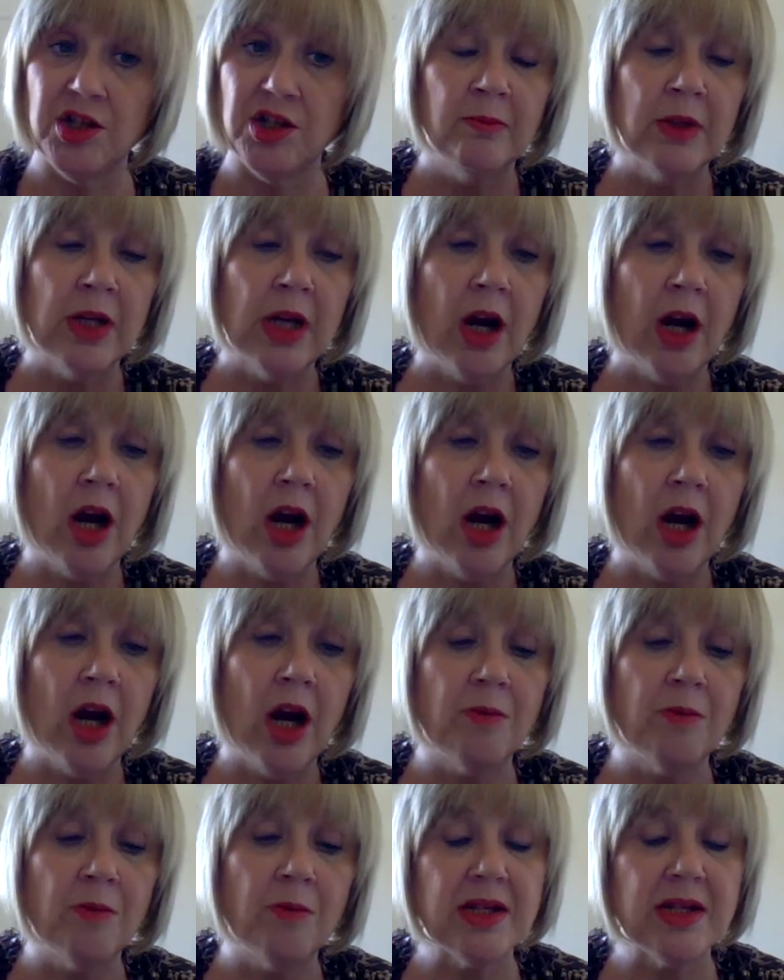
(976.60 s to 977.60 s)
I would
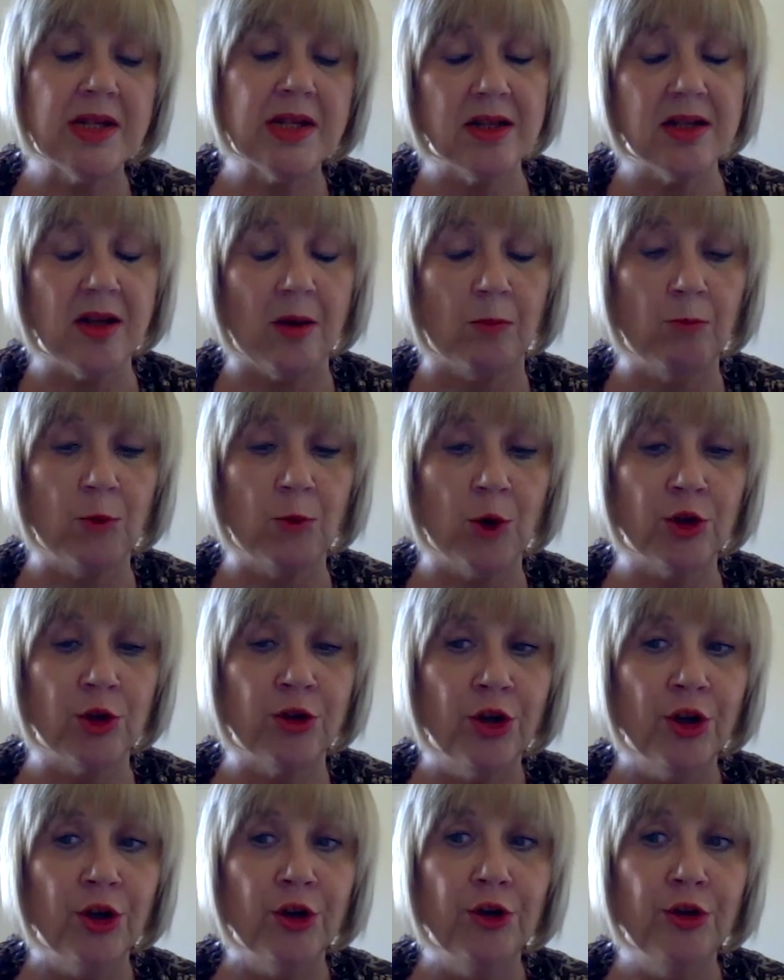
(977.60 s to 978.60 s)
say that someone
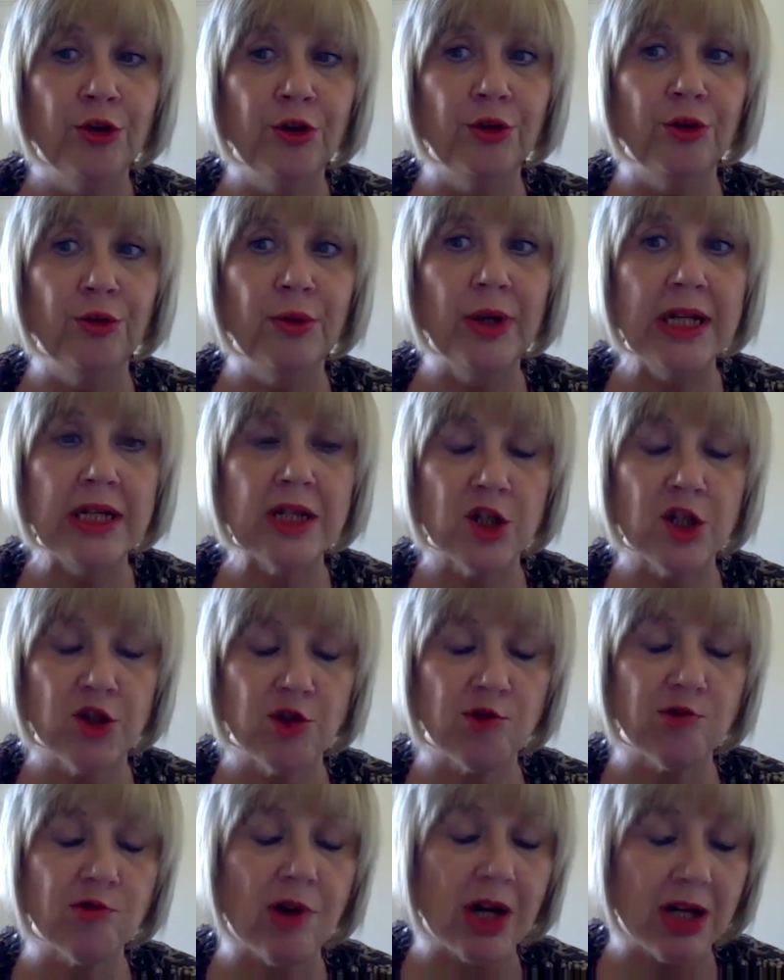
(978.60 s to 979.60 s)
who is
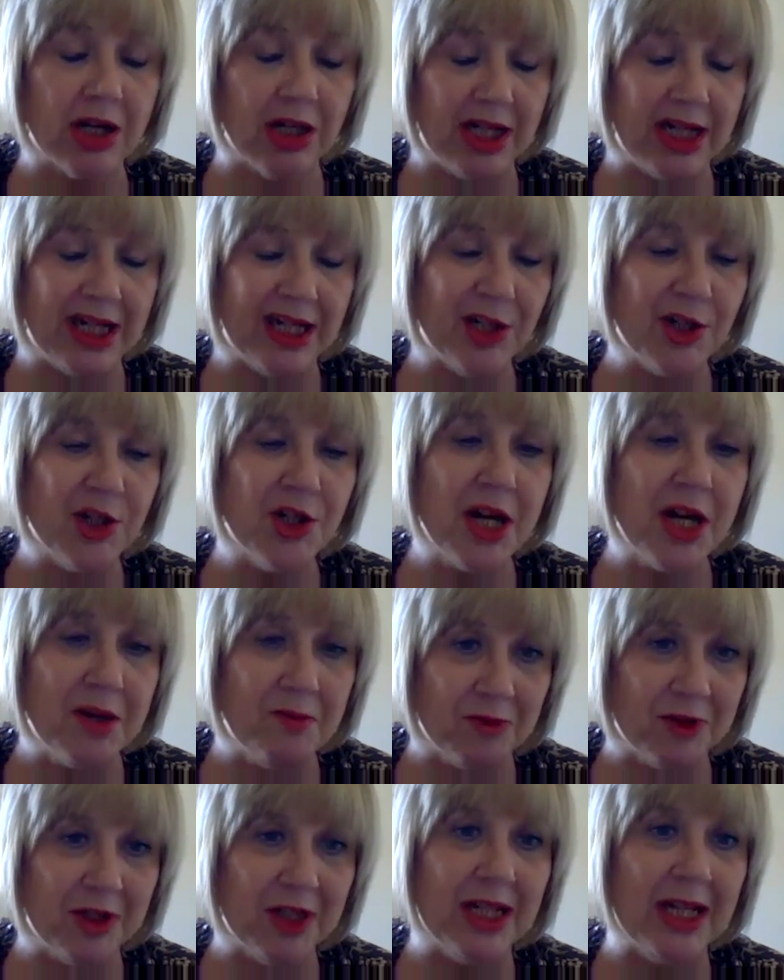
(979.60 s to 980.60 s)
struggling
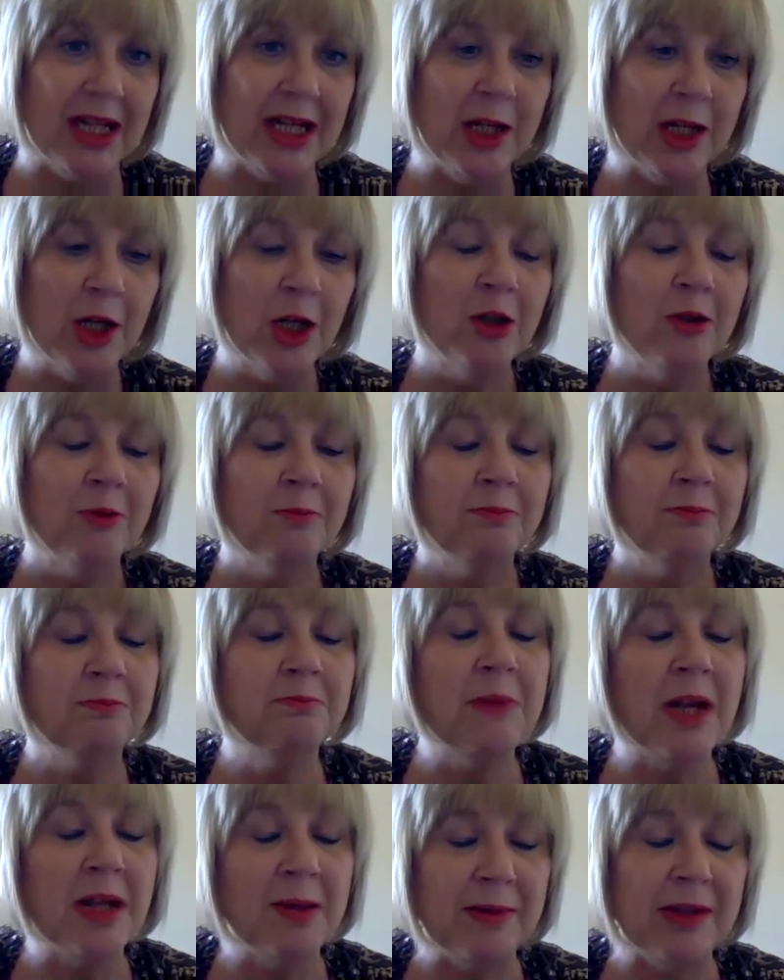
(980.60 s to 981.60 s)
generally,
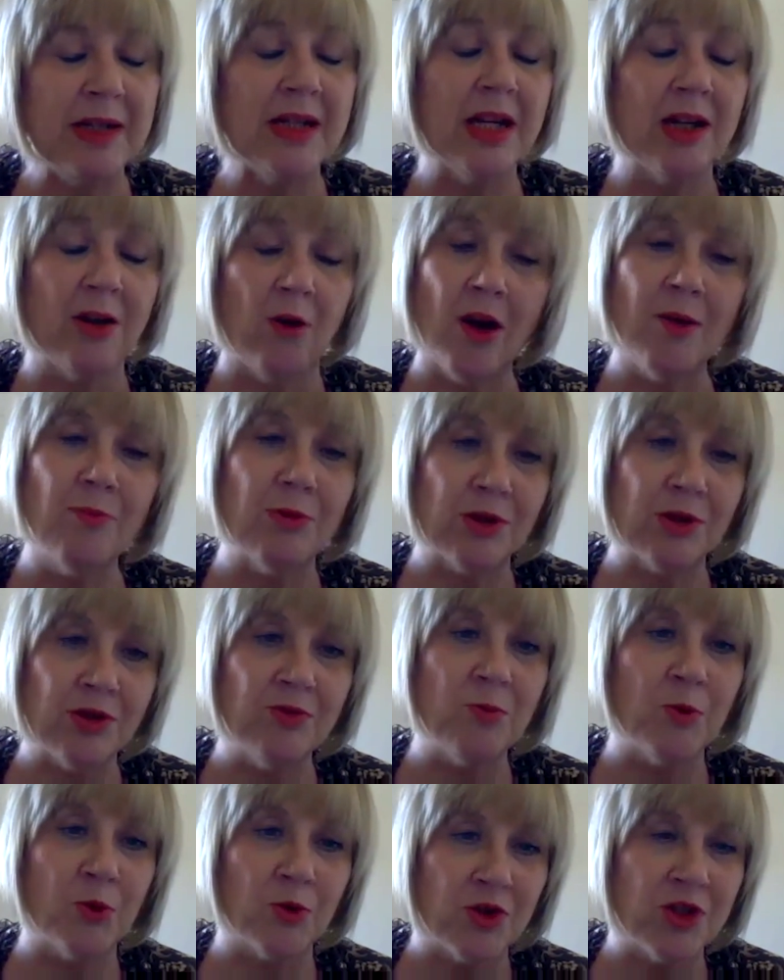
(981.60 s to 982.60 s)
maybe then I wouldn't
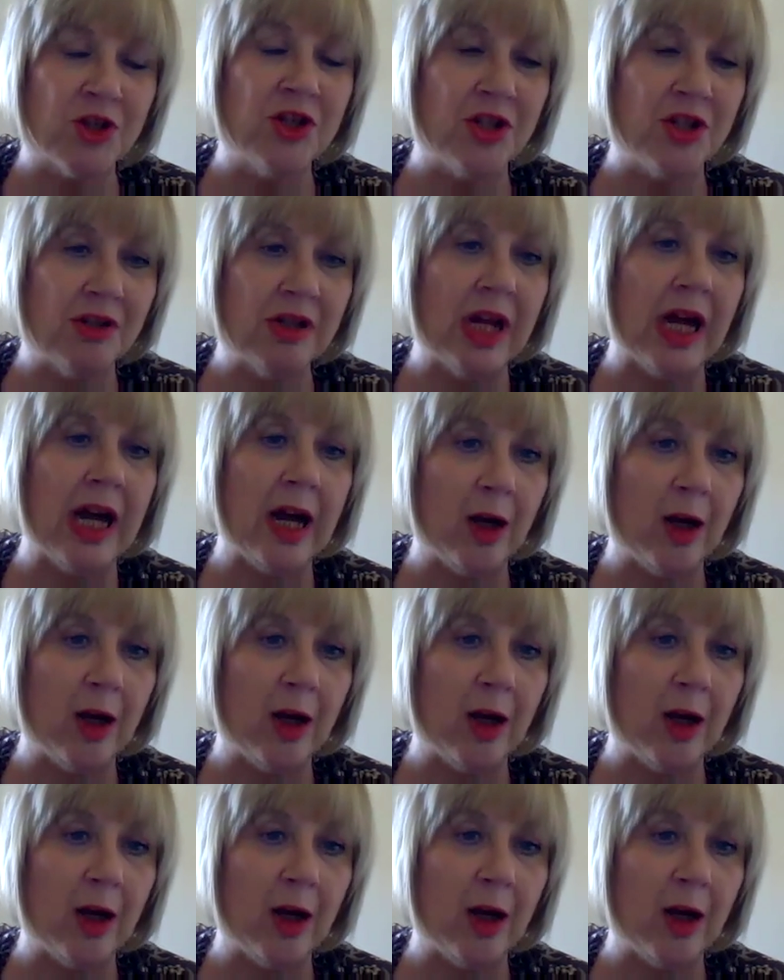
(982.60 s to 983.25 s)
want to do that.